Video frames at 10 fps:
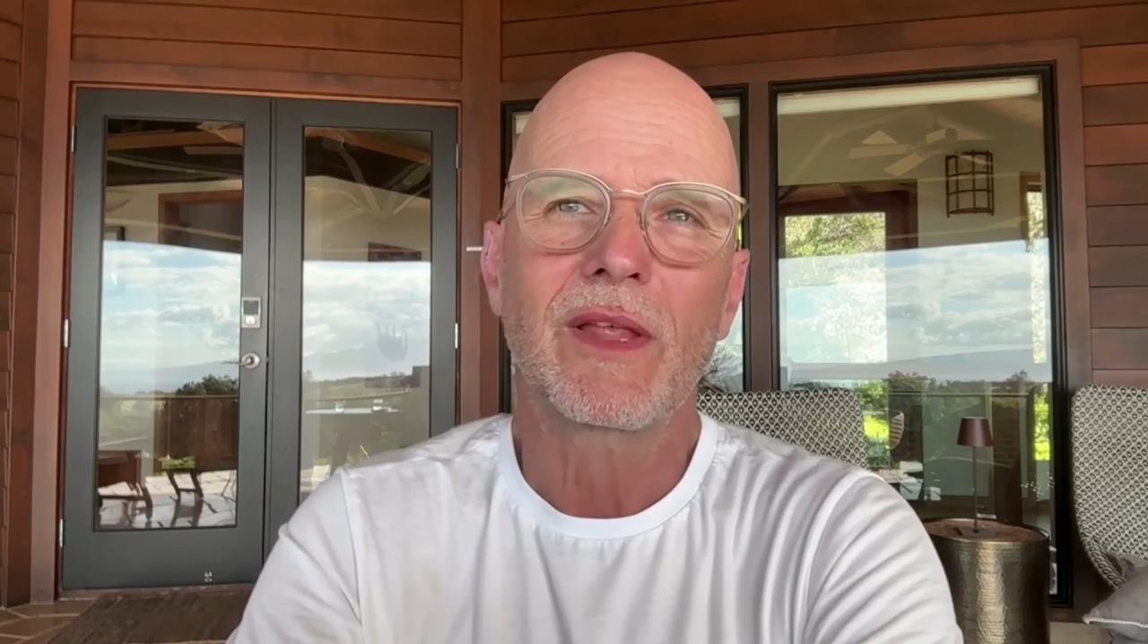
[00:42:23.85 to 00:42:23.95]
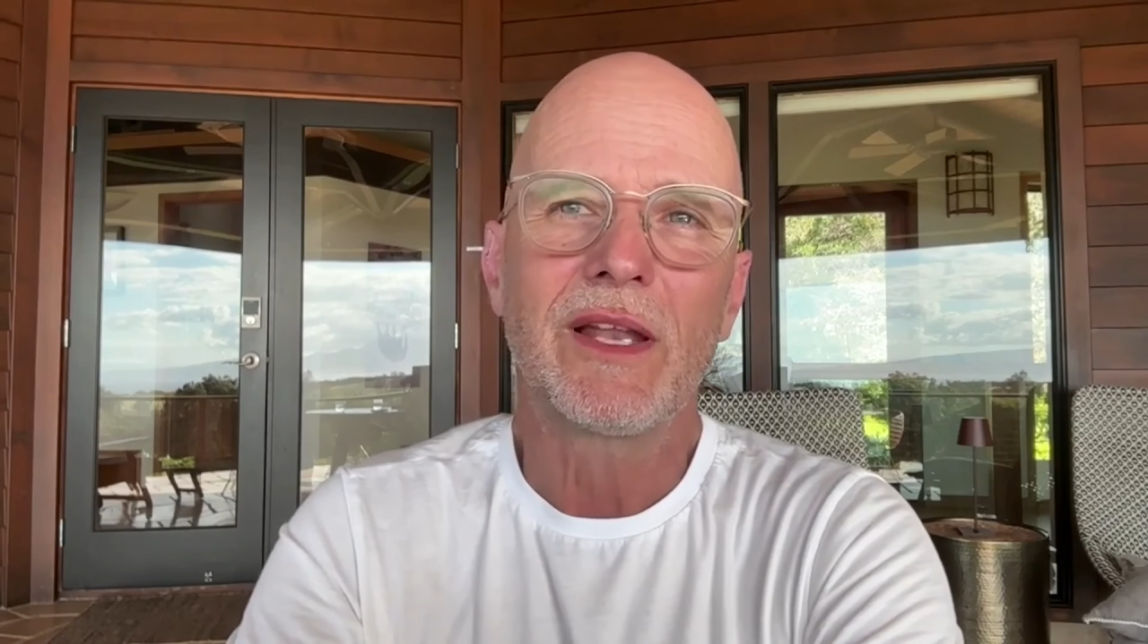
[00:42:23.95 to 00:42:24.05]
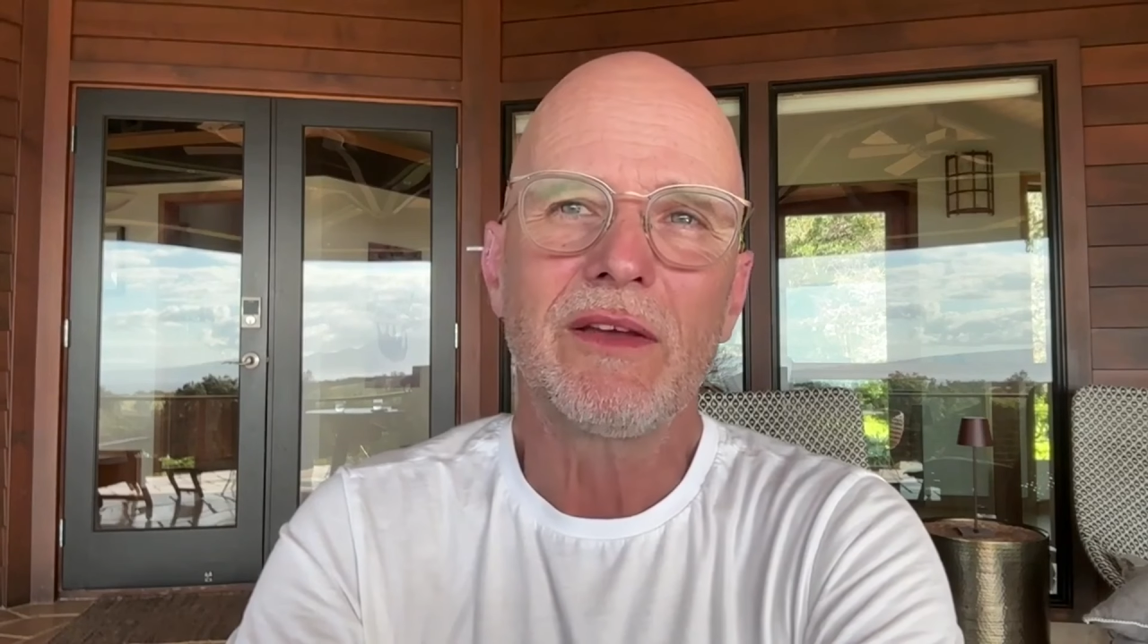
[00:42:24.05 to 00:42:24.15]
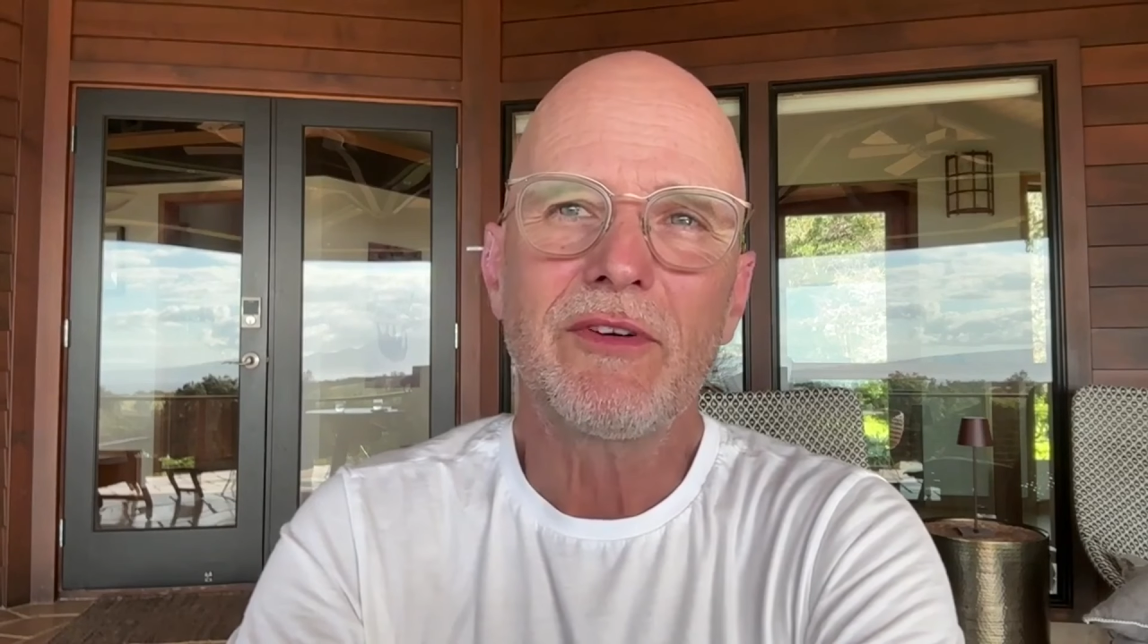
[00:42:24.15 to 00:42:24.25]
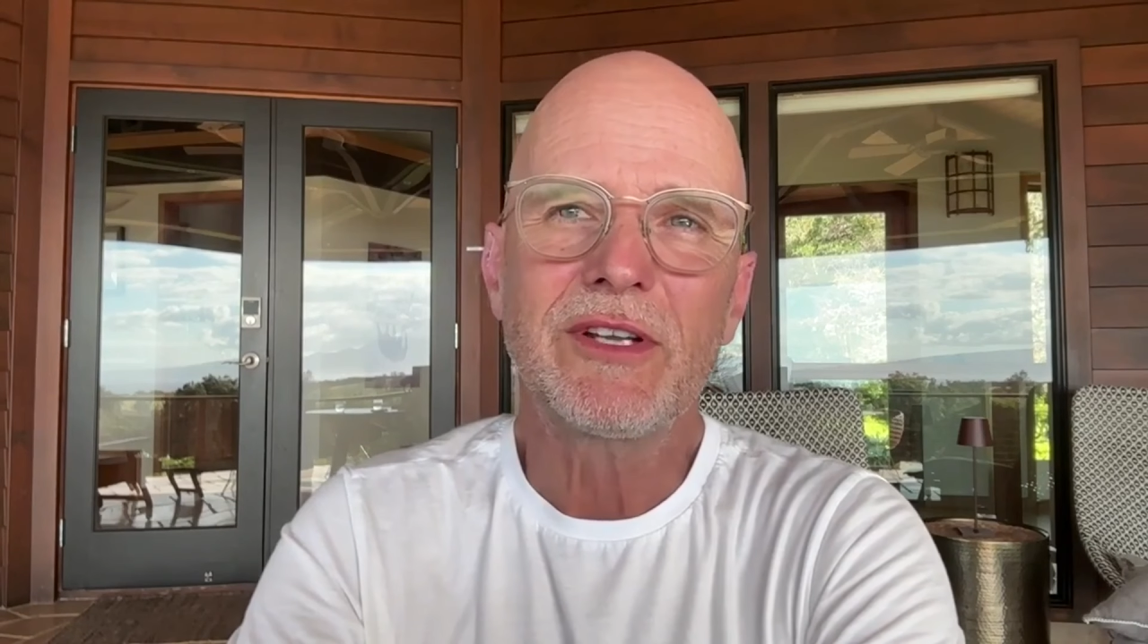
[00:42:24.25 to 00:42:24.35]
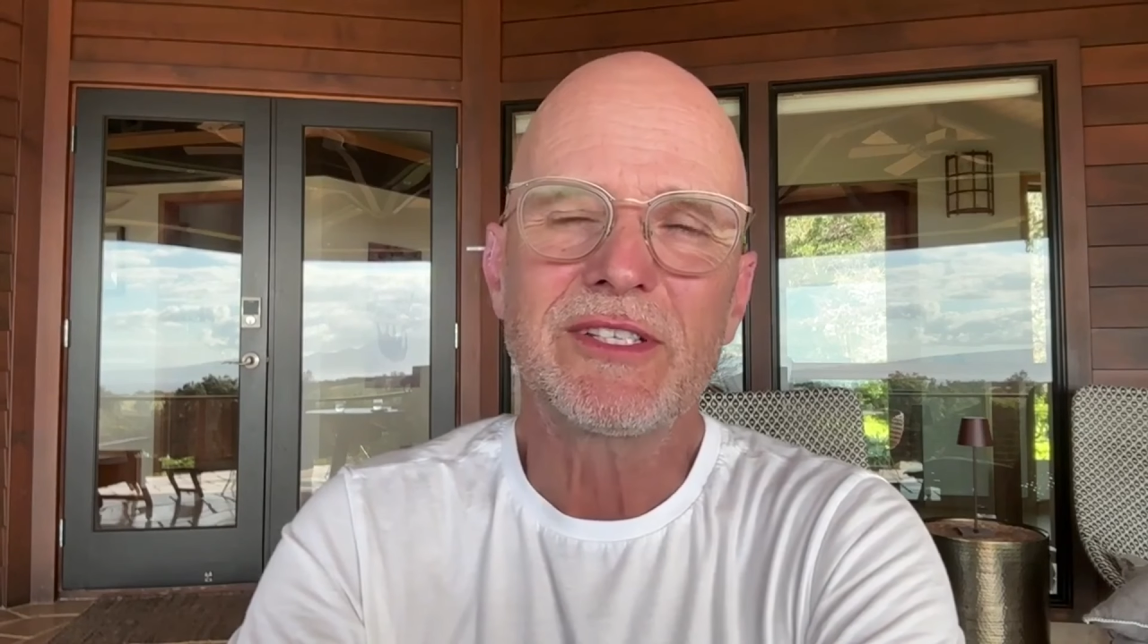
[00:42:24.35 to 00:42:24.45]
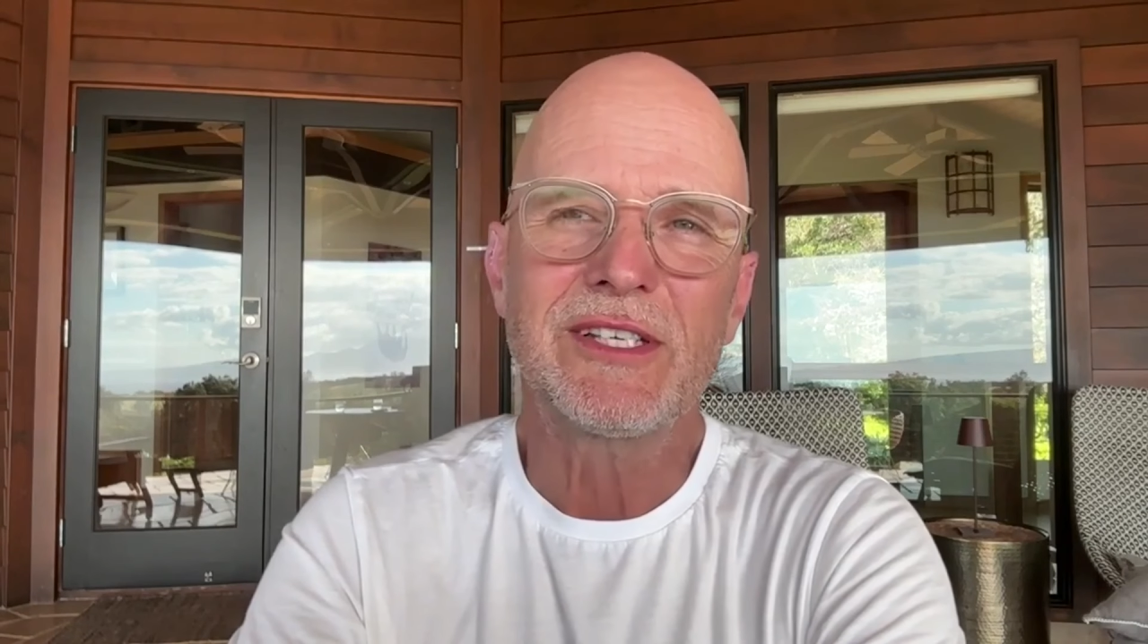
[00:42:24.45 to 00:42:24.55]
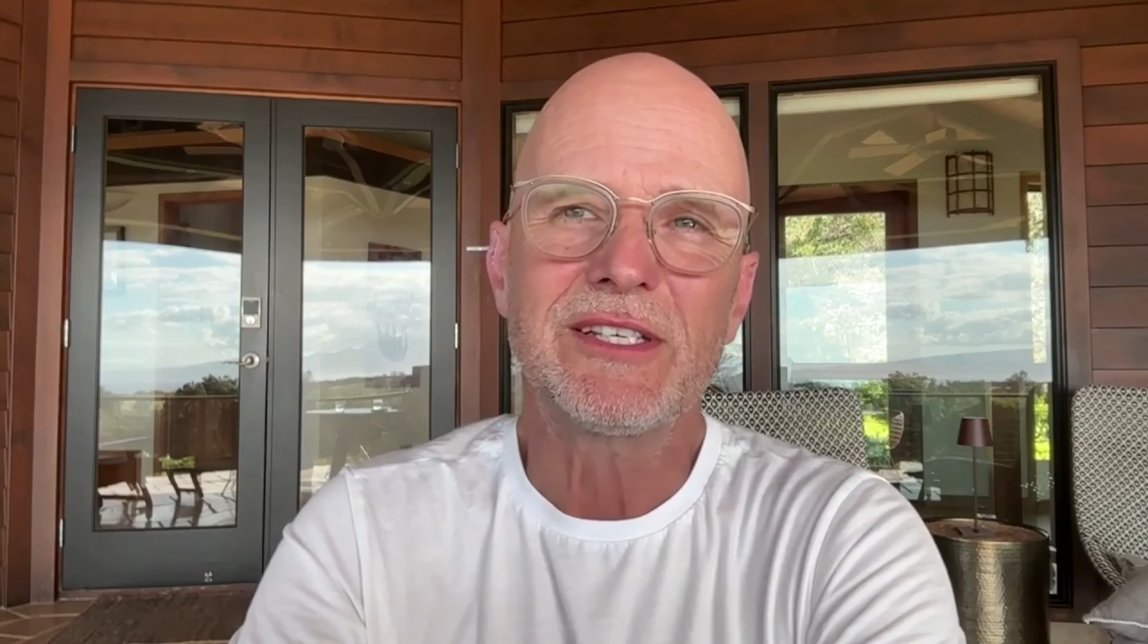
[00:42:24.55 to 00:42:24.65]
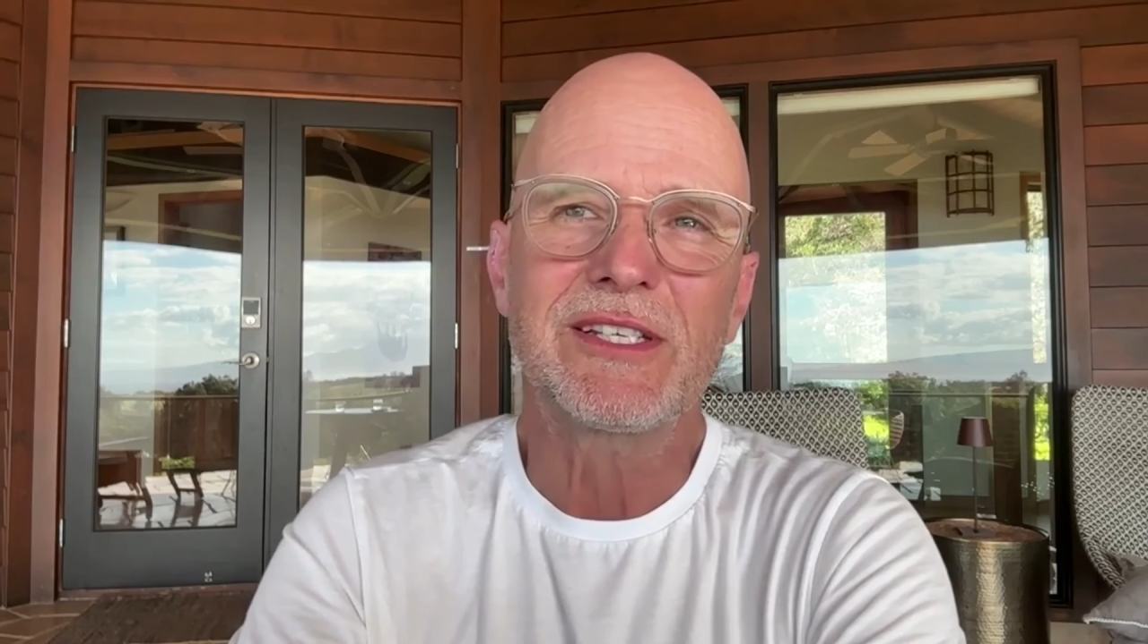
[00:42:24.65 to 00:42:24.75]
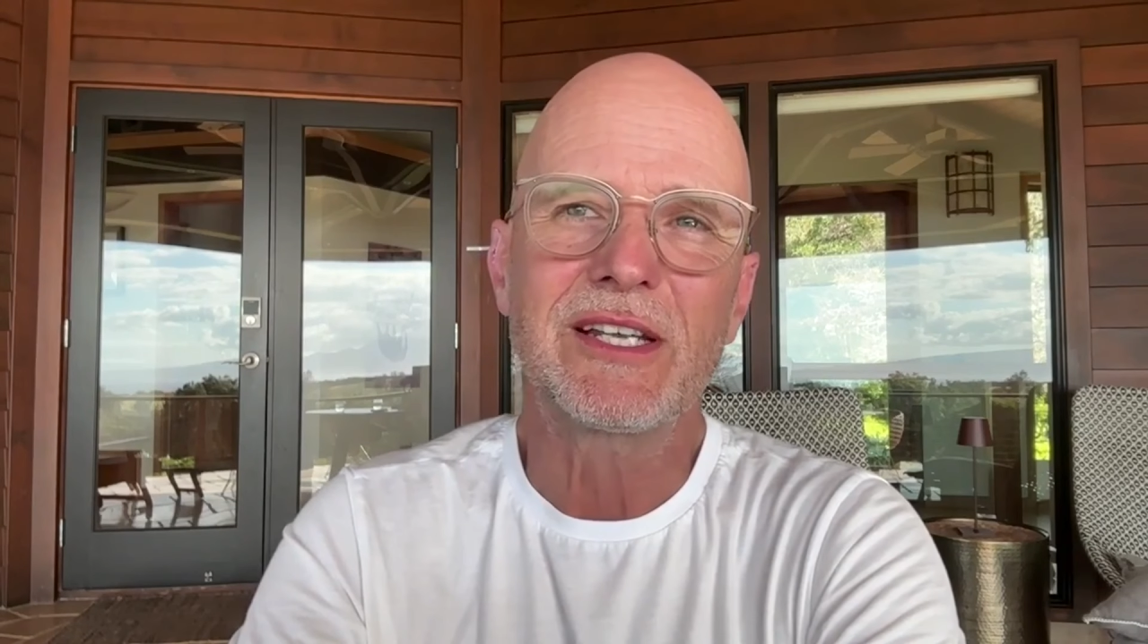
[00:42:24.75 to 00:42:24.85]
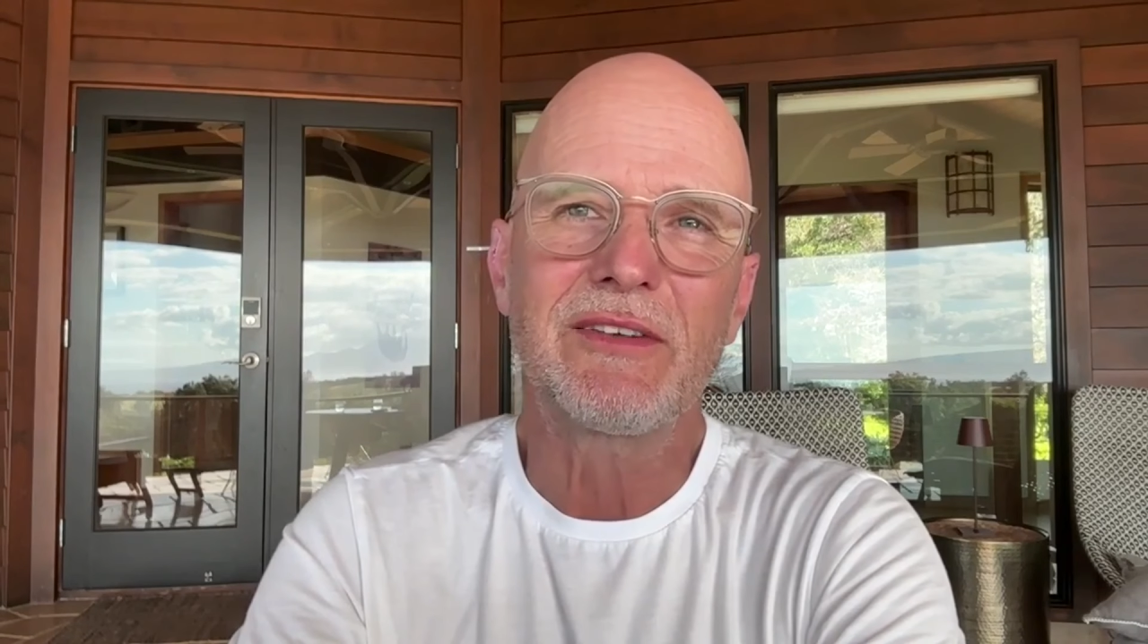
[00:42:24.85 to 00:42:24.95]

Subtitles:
liver disease and